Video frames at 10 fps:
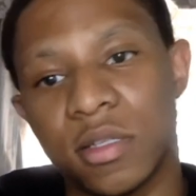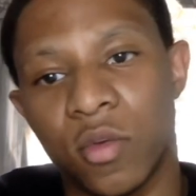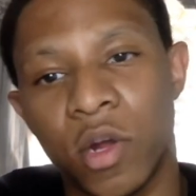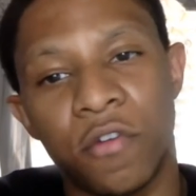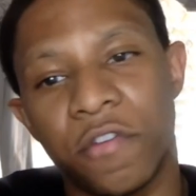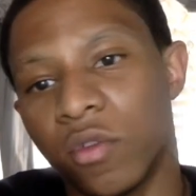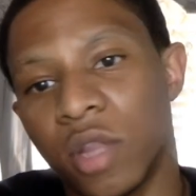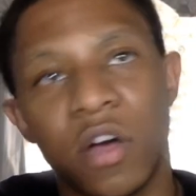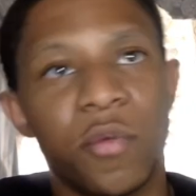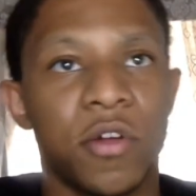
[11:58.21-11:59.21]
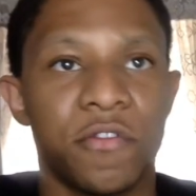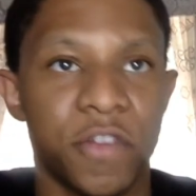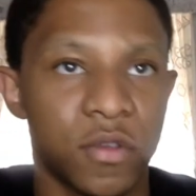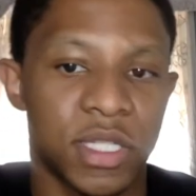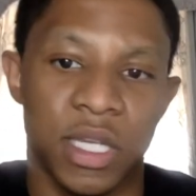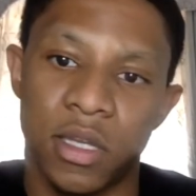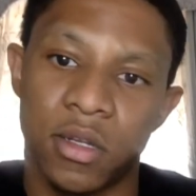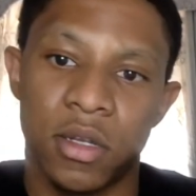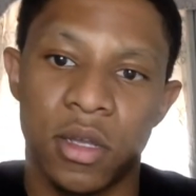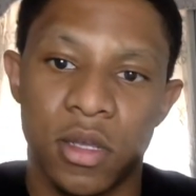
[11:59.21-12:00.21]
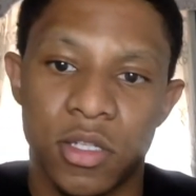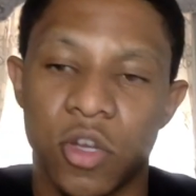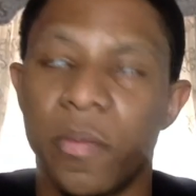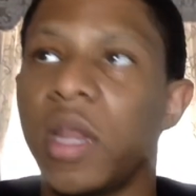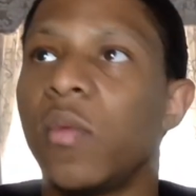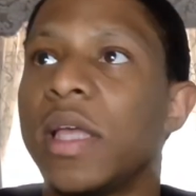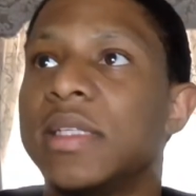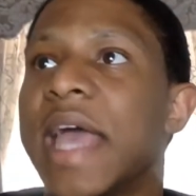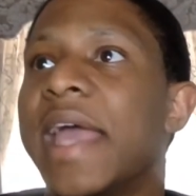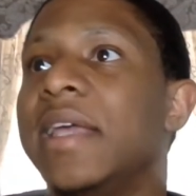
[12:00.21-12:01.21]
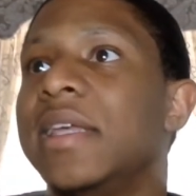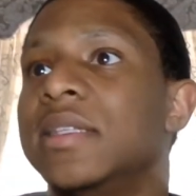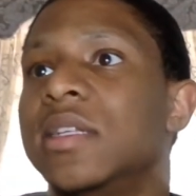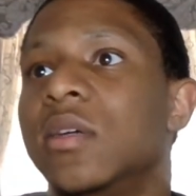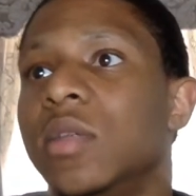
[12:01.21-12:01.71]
So we don't feel loved, we don't feel seen. So in many ways, that is the